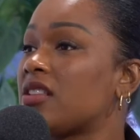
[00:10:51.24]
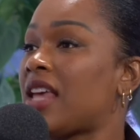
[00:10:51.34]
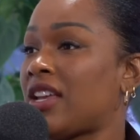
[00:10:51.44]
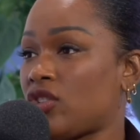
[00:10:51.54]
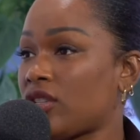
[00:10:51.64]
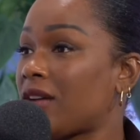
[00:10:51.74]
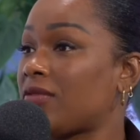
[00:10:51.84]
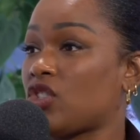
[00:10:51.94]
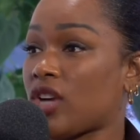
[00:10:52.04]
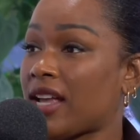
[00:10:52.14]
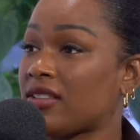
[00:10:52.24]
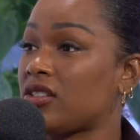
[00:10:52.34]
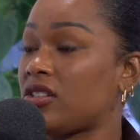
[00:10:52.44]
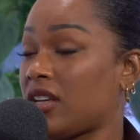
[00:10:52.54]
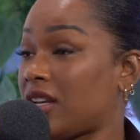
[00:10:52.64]
So they should have a
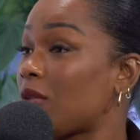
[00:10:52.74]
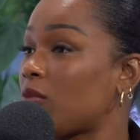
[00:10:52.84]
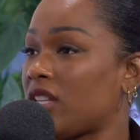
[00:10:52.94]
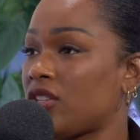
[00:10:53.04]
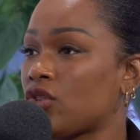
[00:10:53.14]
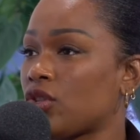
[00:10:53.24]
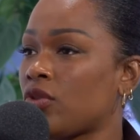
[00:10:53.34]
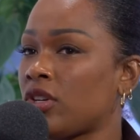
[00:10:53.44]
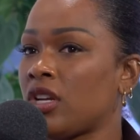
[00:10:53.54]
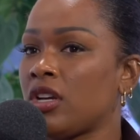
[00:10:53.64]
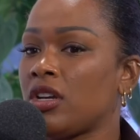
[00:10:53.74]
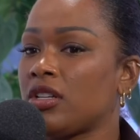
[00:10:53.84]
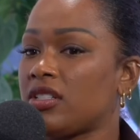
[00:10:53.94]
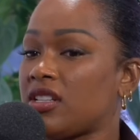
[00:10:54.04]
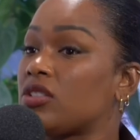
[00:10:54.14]
chance to connect with each other and
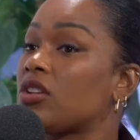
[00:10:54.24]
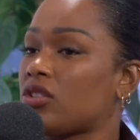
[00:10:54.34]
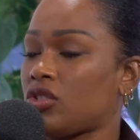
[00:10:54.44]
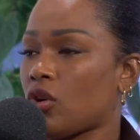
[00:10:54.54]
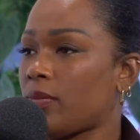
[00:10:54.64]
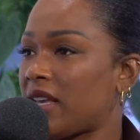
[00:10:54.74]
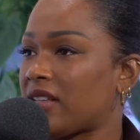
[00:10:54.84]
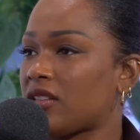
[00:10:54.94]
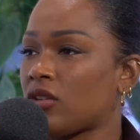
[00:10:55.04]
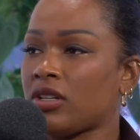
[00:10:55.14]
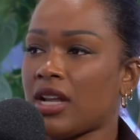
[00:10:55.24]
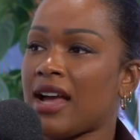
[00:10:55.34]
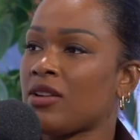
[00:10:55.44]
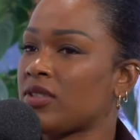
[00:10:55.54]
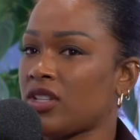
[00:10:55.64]
discuss topics on
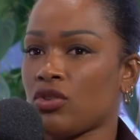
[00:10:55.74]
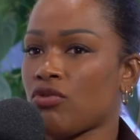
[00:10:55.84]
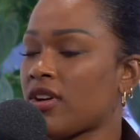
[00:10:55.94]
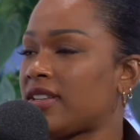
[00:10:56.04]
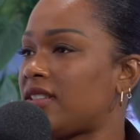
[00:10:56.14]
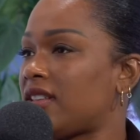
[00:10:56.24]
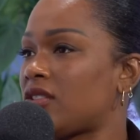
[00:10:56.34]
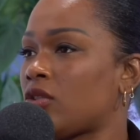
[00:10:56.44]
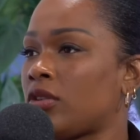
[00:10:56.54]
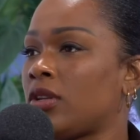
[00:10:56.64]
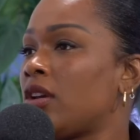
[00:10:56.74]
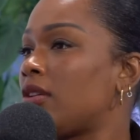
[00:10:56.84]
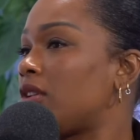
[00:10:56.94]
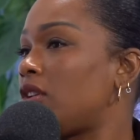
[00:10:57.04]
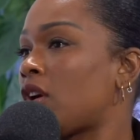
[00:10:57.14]
housing crisis, on,
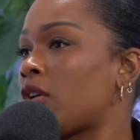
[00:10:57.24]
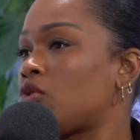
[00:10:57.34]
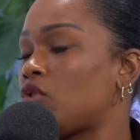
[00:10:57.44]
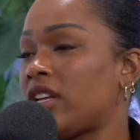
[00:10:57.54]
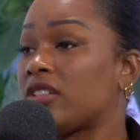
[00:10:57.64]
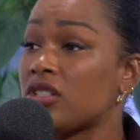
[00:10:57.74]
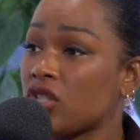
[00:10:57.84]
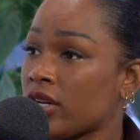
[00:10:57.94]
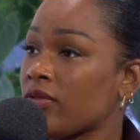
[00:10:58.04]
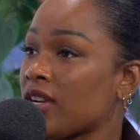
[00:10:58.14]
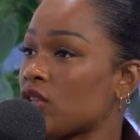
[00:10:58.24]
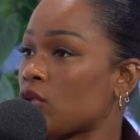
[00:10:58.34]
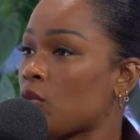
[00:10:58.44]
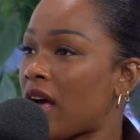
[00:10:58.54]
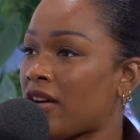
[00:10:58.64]
you know,
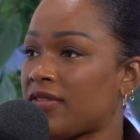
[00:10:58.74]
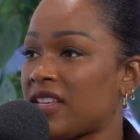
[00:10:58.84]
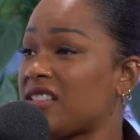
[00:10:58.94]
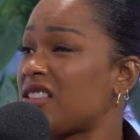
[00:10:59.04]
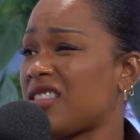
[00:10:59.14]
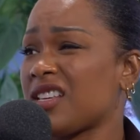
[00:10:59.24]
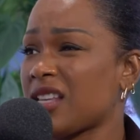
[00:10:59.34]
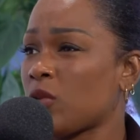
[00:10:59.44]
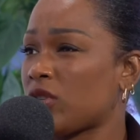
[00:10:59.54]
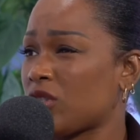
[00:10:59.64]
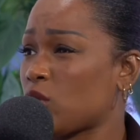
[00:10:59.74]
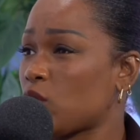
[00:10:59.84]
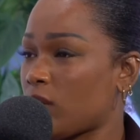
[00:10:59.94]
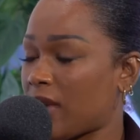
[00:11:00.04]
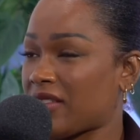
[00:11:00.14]
intergenerational wealth. These are the things I want to
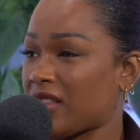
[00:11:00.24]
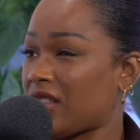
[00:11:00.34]
talk about